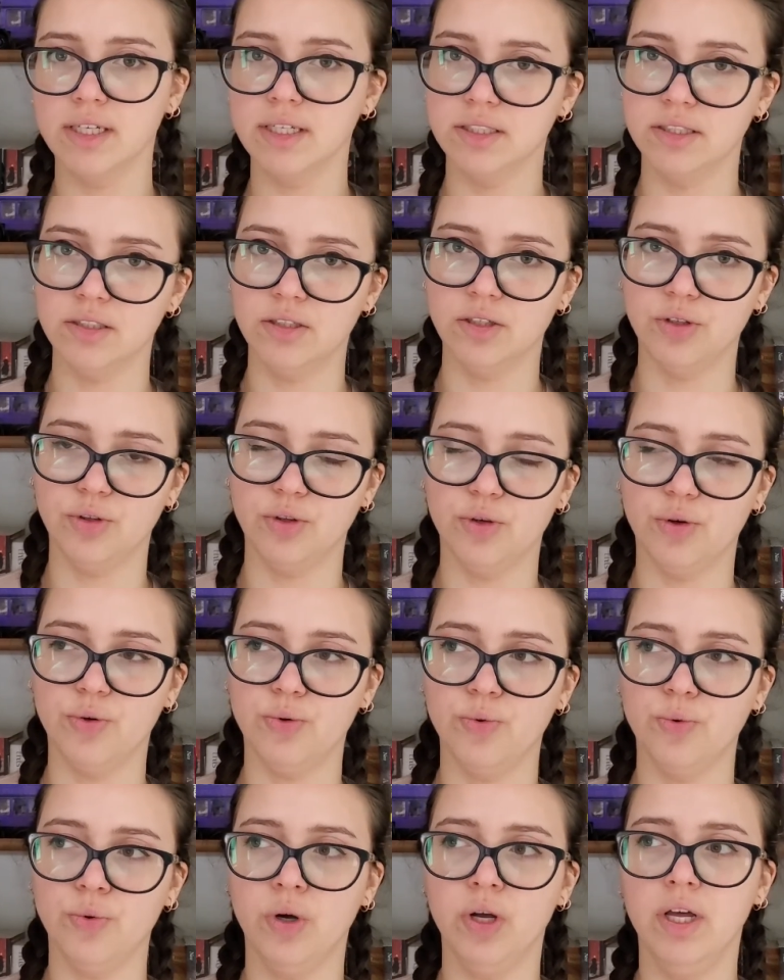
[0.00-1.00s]
I didn't
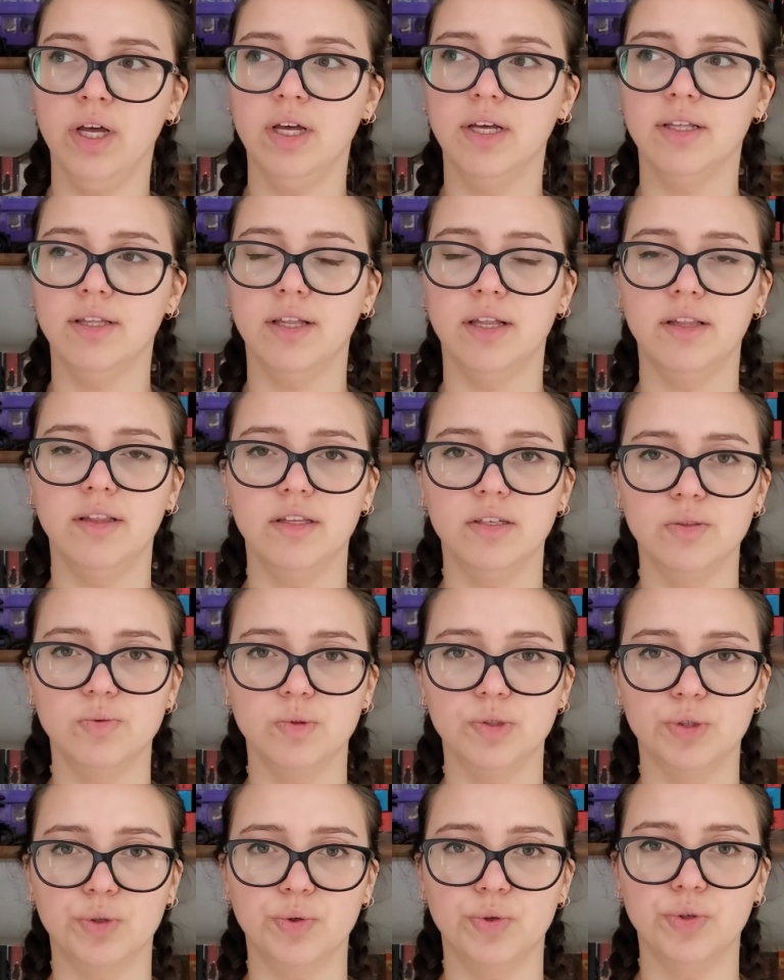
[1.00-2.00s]
know that this
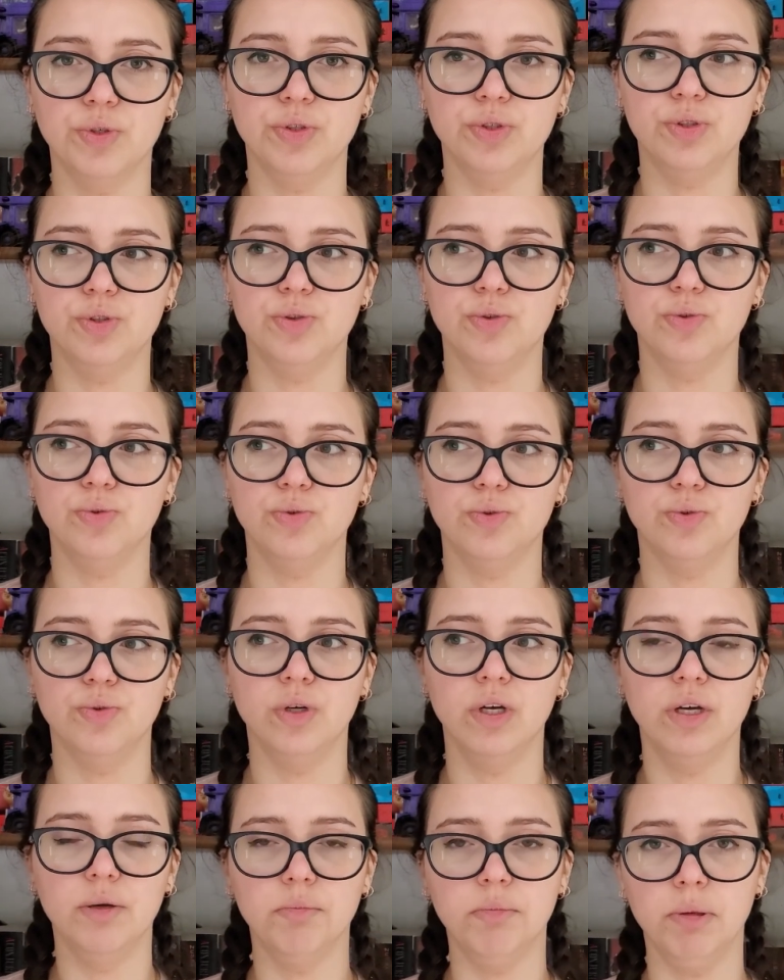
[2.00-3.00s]
was going to
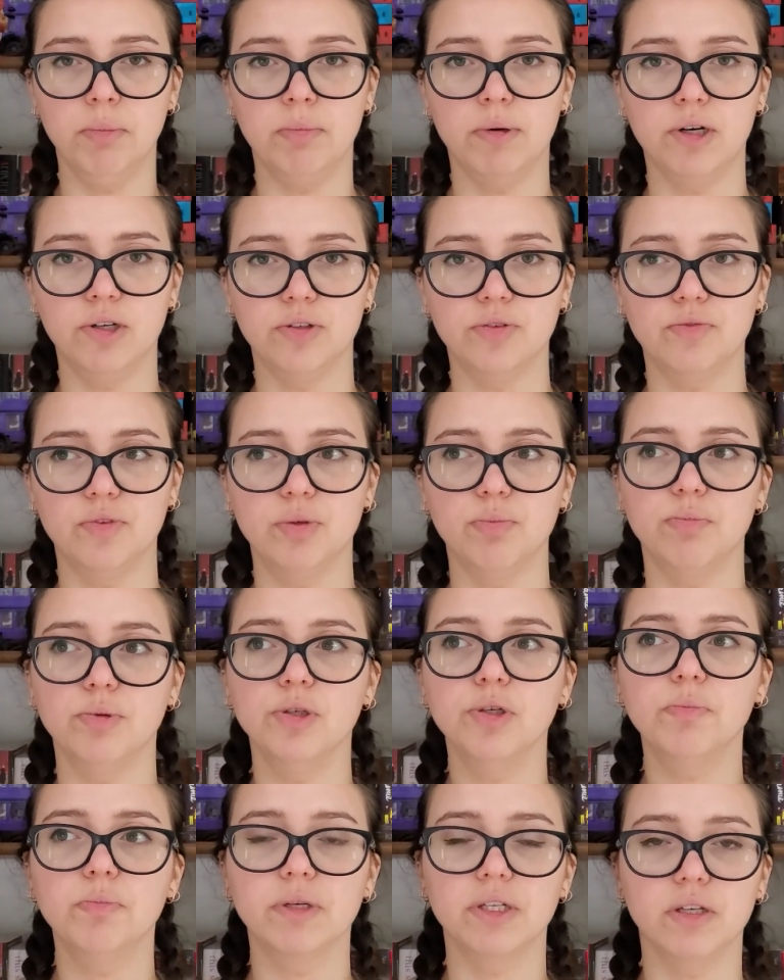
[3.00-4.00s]
be part of the
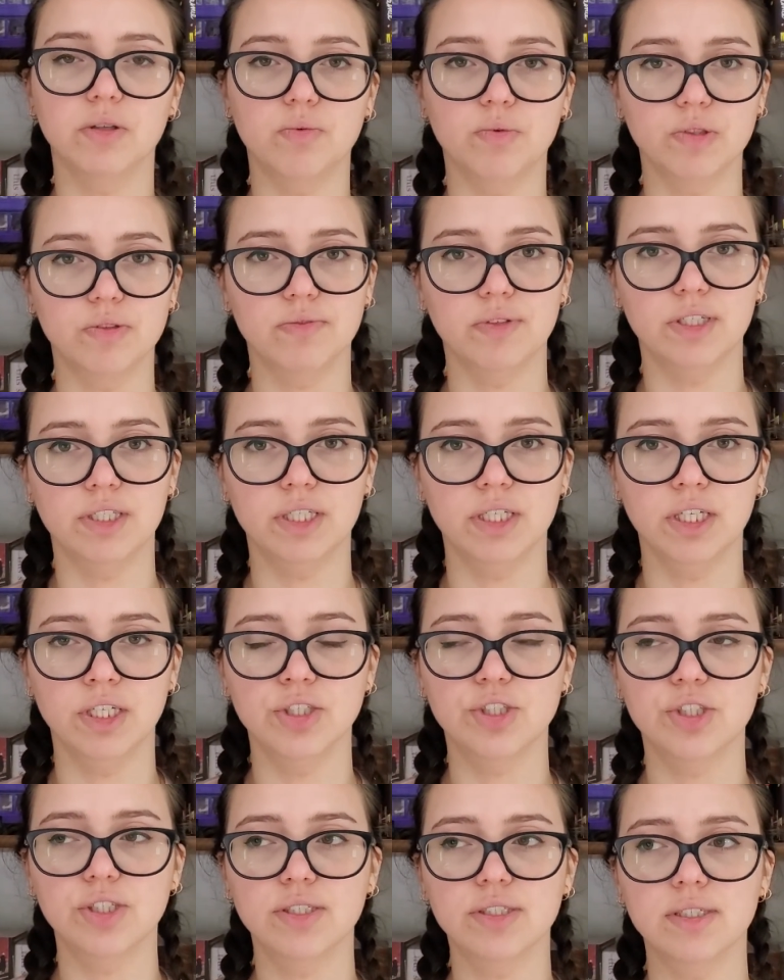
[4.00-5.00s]
book, but it was very
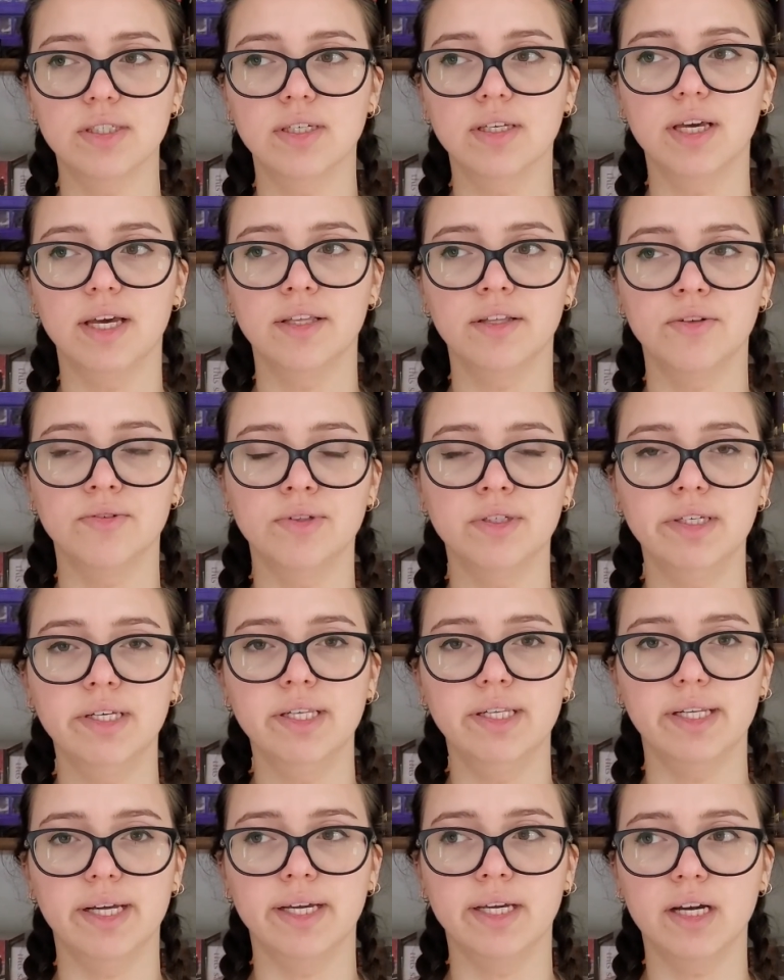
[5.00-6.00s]
interesting, and I really
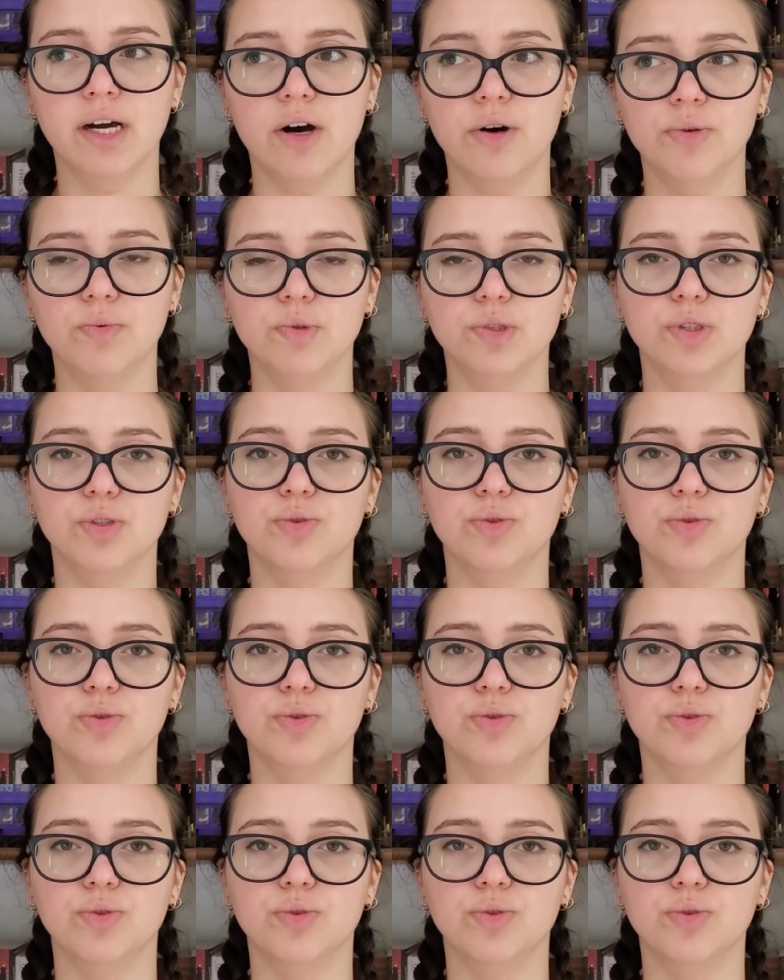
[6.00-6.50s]
like how it was